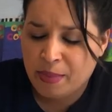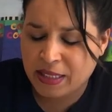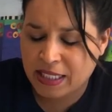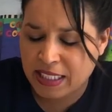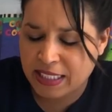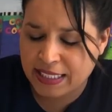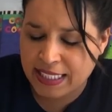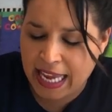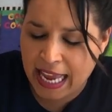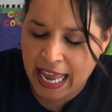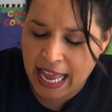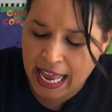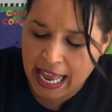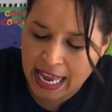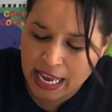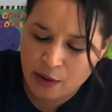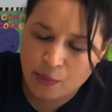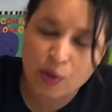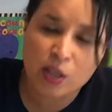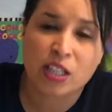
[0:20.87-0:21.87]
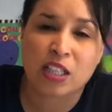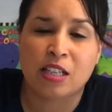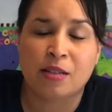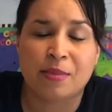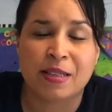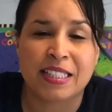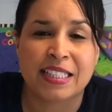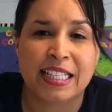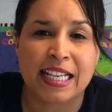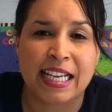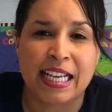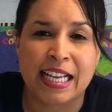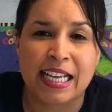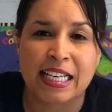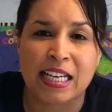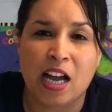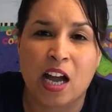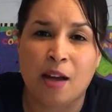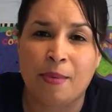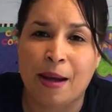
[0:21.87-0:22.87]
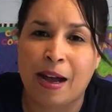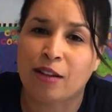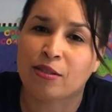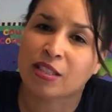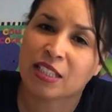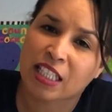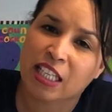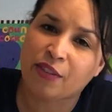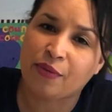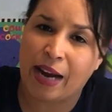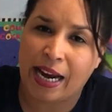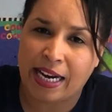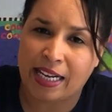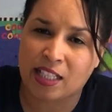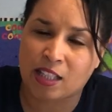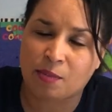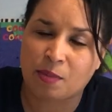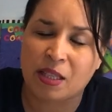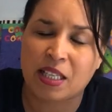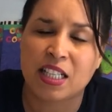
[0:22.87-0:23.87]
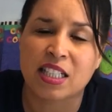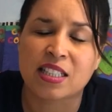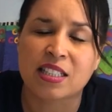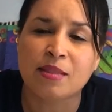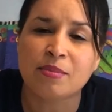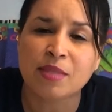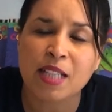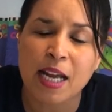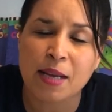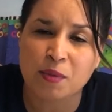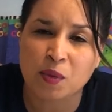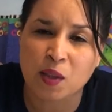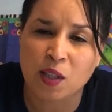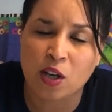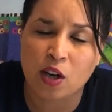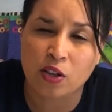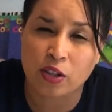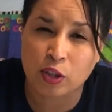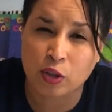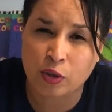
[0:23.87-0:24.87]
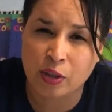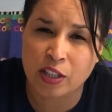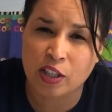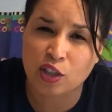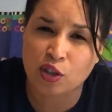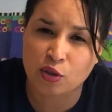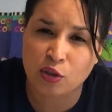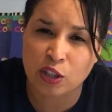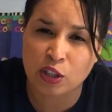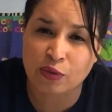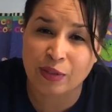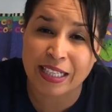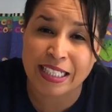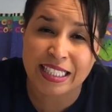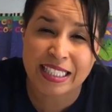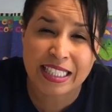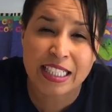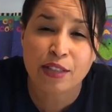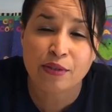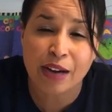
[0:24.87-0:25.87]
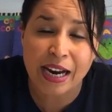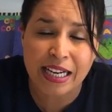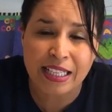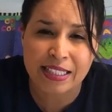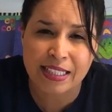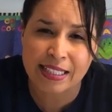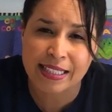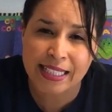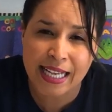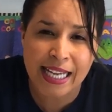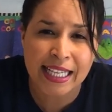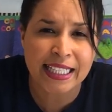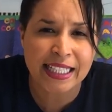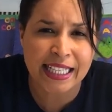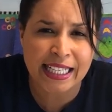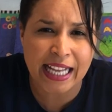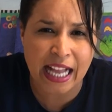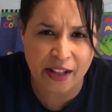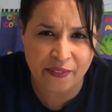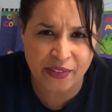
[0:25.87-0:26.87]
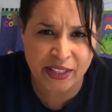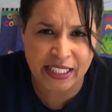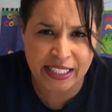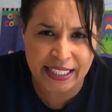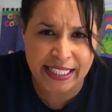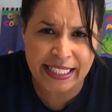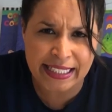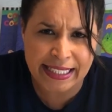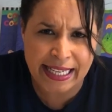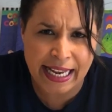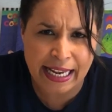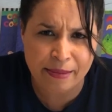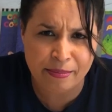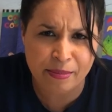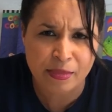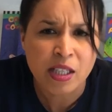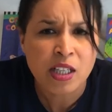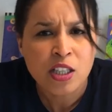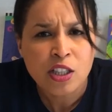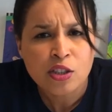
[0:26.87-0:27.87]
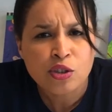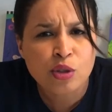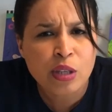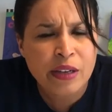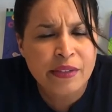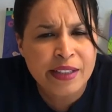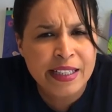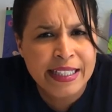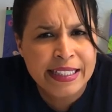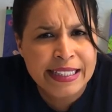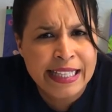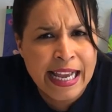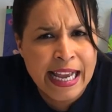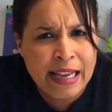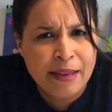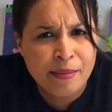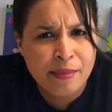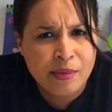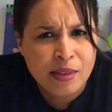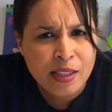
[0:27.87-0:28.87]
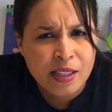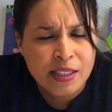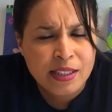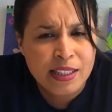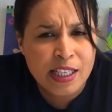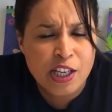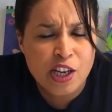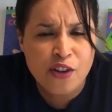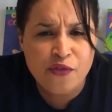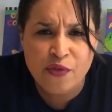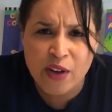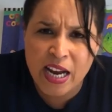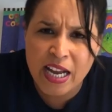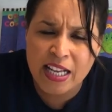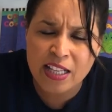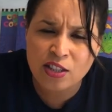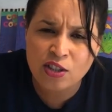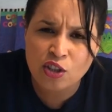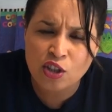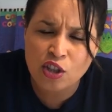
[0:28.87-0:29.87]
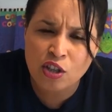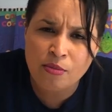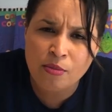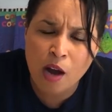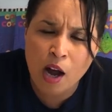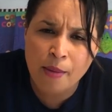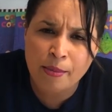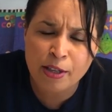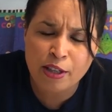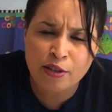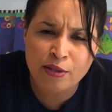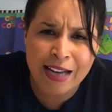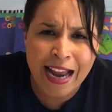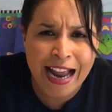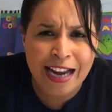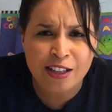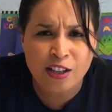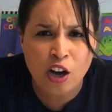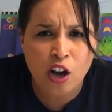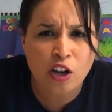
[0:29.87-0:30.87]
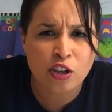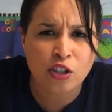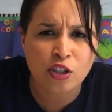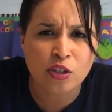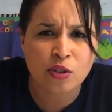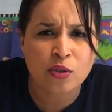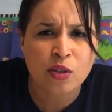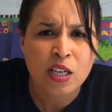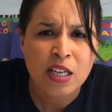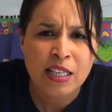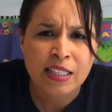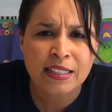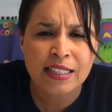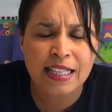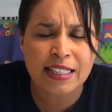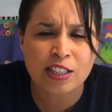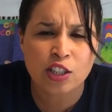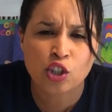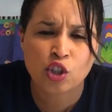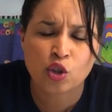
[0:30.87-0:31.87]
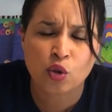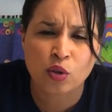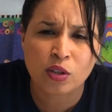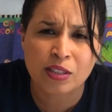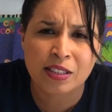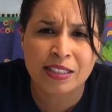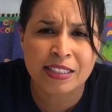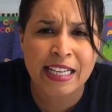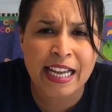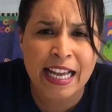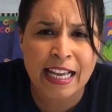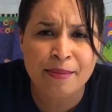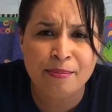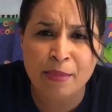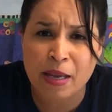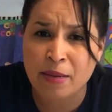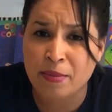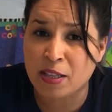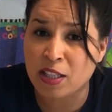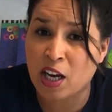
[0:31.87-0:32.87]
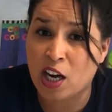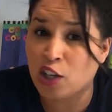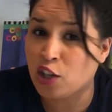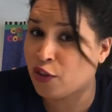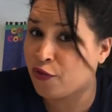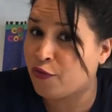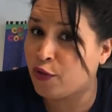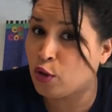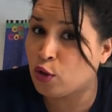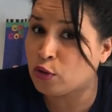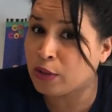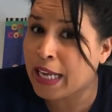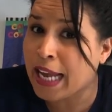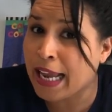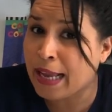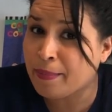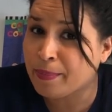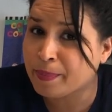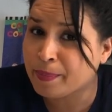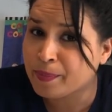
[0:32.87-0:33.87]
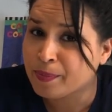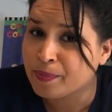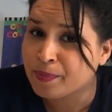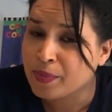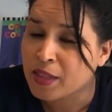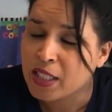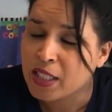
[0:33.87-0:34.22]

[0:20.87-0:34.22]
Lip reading: But today we're going to be singing about T-Rex because sometimes we call the Tyrannosaurus Rex T-Rex. It's kind of like having a nickname. Do you have a nickname that your friends or your mom or your dad call you? That's a shortened name, maybe not your full name.